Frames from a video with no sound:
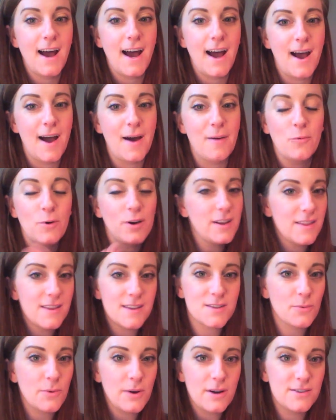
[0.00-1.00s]
What did
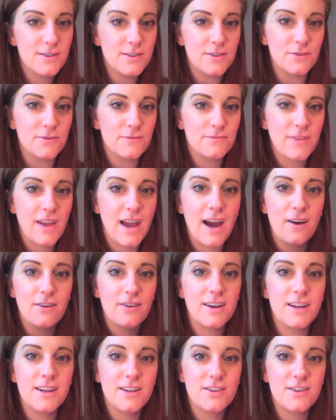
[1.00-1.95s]
the square do? How did